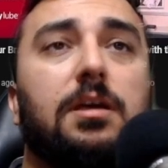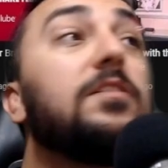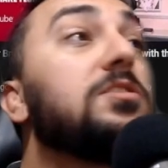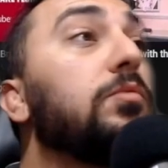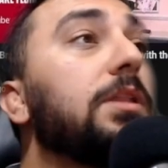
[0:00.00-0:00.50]

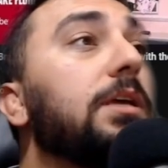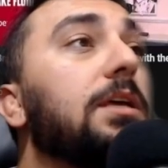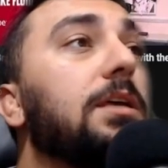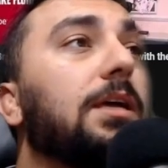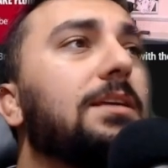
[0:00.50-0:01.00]
There's a really
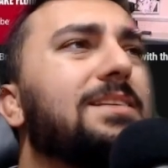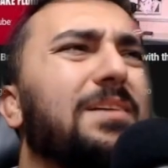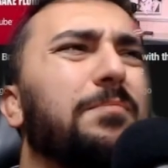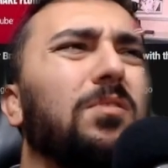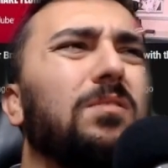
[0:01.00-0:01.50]

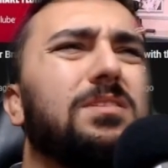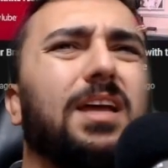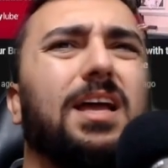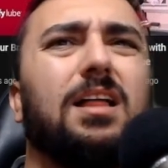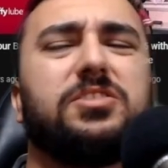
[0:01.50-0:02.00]
simple
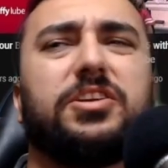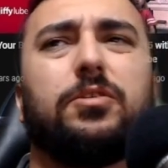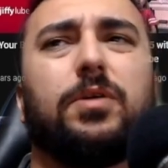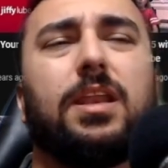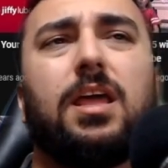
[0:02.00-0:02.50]
psychology
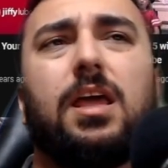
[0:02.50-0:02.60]
to it.